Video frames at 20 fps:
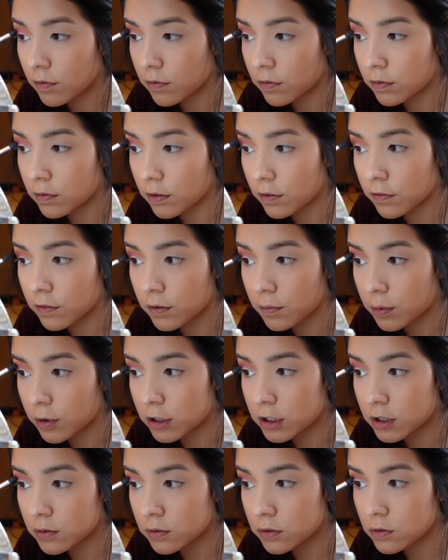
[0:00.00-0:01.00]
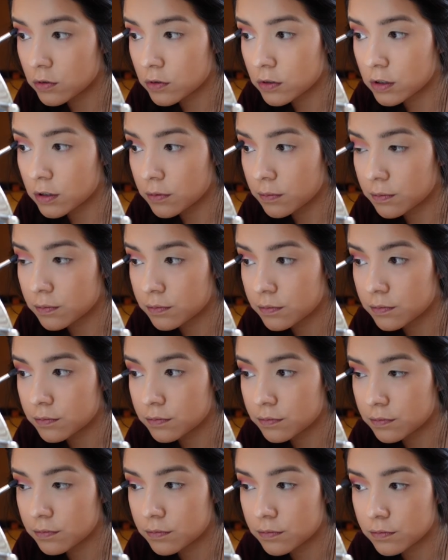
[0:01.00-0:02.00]
fluffy brush I was using.
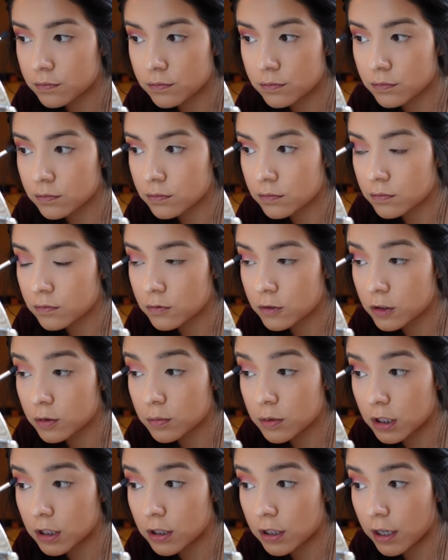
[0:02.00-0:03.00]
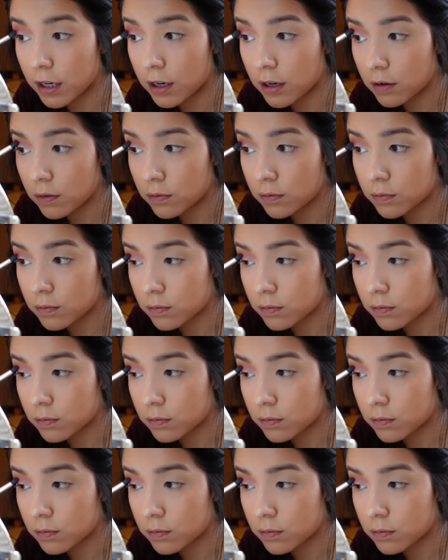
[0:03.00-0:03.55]
Blend that out.